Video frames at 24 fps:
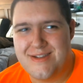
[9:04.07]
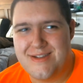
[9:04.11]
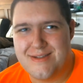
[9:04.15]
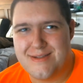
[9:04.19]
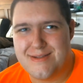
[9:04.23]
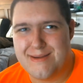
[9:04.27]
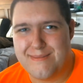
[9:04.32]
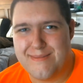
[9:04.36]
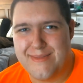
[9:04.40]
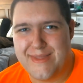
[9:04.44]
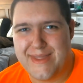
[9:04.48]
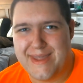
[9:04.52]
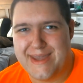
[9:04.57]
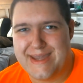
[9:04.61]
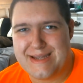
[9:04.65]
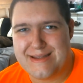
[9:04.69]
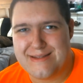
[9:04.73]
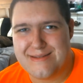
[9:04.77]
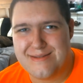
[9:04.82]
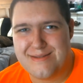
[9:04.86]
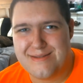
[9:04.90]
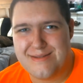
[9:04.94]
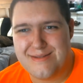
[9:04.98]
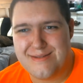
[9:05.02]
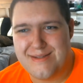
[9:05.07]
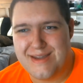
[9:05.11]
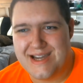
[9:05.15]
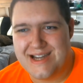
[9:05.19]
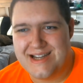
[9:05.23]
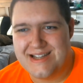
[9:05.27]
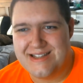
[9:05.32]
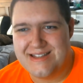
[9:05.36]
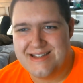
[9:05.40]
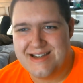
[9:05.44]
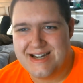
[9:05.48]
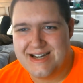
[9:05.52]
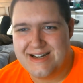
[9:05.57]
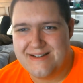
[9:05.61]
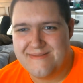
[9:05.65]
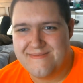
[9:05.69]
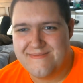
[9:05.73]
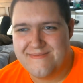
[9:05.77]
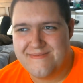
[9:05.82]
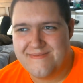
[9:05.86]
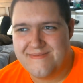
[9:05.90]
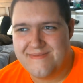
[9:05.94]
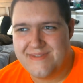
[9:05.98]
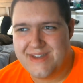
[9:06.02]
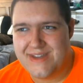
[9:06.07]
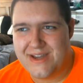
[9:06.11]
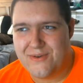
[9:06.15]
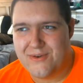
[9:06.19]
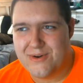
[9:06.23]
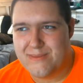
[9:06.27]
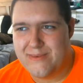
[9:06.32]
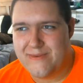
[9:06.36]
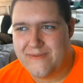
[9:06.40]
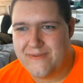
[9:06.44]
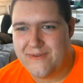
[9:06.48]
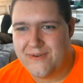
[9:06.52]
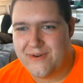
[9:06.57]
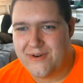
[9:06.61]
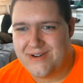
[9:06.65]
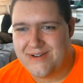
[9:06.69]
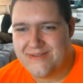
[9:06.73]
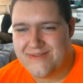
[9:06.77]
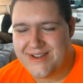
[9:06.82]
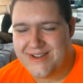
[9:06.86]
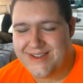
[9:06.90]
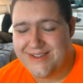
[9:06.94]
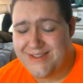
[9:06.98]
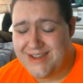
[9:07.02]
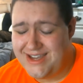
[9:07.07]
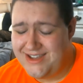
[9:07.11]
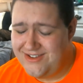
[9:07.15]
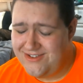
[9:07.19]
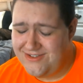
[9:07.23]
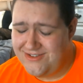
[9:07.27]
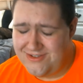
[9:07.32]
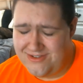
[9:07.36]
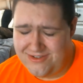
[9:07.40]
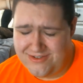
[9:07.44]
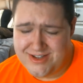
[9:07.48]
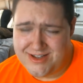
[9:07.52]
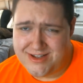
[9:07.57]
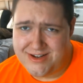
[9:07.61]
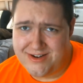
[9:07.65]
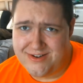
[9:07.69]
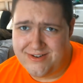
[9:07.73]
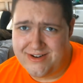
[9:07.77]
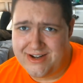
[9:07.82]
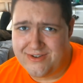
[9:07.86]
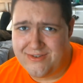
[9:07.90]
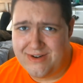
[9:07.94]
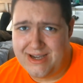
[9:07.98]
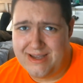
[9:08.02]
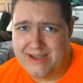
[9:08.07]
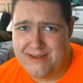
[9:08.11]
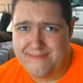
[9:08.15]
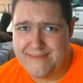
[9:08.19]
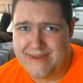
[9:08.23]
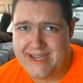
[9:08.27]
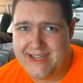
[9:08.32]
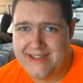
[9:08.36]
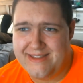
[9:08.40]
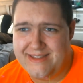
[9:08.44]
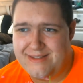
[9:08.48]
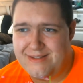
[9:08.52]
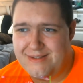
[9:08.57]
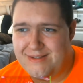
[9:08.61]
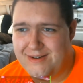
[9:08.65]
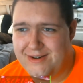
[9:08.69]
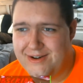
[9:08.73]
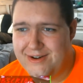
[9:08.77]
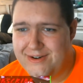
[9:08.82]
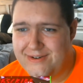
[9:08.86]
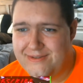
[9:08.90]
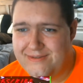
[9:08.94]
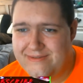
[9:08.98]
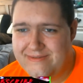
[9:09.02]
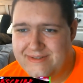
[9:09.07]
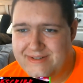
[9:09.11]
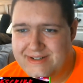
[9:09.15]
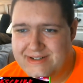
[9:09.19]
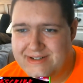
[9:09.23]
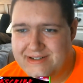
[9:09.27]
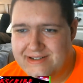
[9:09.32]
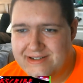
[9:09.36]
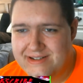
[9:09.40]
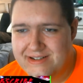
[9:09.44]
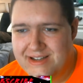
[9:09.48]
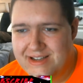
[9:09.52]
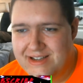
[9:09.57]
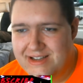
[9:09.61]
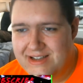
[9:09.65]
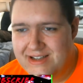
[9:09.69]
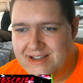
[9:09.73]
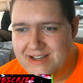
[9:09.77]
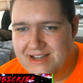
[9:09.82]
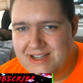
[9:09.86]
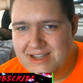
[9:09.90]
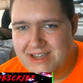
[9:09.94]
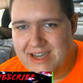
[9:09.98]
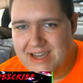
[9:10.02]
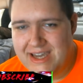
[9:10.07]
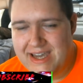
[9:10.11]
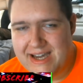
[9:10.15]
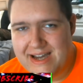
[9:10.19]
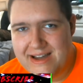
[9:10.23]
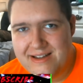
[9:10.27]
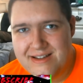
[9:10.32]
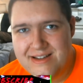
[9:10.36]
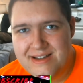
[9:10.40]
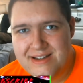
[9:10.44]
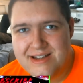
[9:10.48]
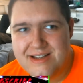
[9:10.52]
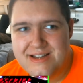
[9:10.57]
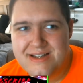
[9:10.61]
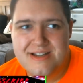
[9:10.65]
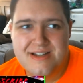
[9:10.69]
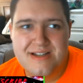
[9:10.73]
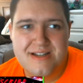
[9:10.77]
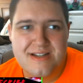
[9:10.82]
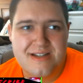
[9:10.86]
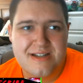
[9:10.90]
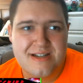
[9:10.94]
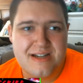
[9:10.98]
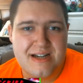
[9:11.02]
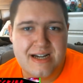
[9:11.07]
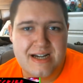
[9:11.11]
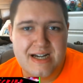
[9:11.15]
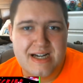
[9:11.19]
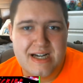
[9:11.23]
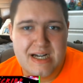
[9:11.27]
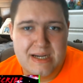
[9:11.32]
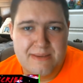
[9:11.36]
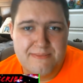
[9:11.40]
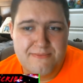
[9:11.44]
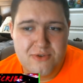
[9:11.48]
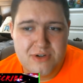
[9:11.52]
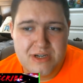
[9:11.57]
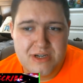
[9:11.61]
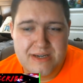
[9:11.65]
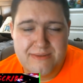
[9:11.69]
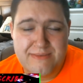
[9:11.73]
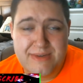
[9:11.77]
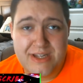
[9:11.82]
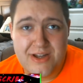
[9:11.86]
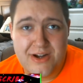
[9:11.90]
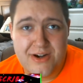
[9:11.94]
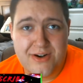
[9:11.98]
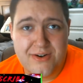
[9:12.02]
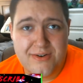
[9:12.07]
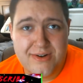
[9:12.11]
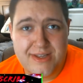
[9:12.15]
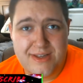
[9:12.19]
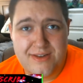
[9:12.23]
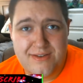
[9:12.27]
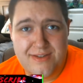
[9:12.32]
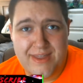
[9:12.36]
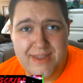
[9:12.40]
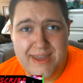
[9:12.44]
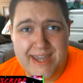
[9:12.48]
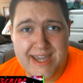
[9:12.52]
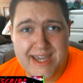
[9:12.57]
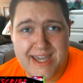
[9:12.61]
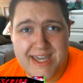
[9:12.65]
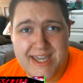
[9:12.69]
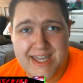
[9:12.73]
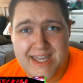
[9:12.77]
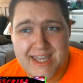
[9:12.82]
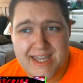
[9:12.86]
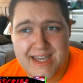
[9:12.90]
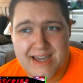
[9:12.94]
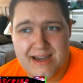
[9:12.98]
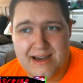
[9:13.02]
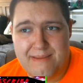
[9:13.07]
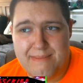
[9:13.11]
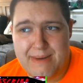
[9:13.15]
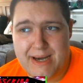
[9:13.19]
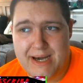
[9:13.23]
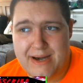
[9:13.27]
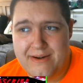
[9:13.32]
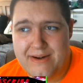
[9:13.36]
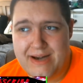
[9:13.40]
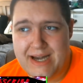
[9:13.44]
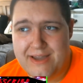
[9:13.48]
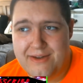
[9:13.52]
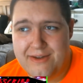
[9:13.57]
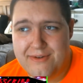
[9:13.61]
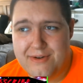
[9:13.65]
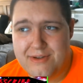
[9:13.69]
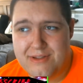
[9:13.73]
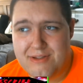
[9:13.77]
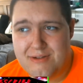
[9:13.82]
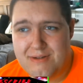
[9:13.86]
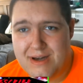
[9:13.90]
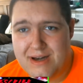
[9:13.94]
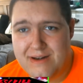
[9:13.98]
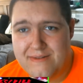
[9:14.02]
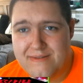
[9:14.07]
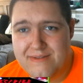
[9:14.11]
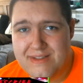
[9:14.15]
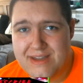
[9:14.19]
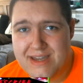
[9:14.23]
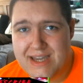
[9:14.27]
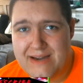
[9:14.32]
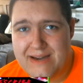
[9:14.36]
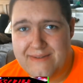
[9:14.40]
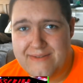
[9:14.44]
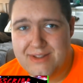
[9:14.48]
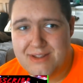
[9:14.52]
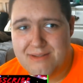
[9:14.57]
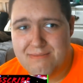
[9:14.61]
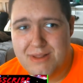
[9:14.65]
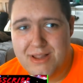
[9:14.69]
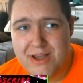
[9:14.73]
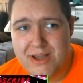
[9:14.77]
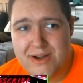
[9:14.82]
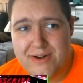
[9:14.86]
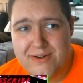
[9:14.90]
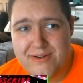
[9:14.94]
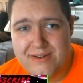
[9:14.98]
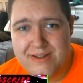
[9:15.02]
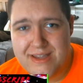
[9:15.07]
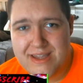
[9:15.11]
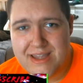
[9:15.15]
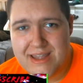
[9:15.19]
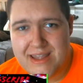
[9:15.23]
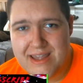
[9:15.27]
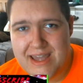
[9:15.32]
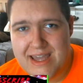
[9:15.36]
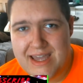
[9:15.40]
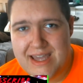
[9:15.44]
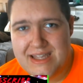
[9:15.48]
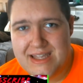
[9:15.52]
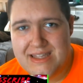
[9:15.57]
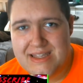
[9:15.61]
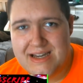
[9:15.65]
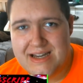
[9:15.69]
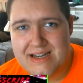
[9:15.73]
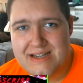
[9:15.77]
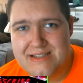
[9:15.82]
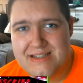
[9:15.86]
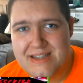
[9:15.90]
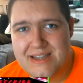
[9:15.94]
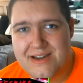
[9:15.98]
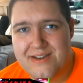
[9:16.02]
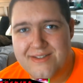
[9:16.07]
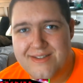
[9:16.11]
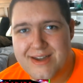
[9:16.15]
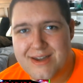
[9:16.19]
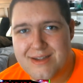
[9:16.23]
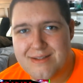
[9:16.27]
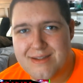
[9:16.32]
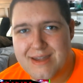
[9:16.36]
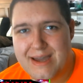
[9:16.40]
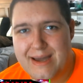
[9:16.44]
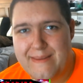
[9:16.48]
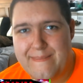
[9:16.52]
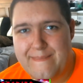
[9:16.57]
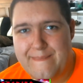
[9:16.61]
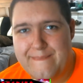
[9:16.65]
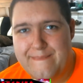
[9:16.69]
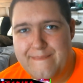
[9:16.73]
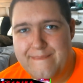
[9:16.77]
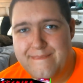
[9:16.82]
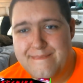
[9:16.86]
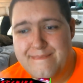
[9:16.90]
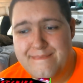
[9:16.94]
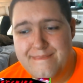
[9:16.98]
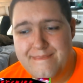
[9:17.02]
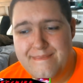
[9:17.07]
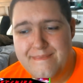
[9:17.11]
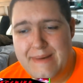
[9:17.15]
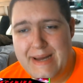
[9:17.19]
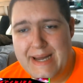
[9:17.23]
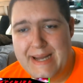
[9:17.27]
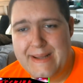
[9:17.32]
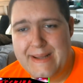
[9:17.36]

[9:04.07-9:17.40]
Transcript: some things than they were before, because I do use Siri quite a bit. So yeah, let me know what you think about iOS 12 in the comments below, and until next time, bye.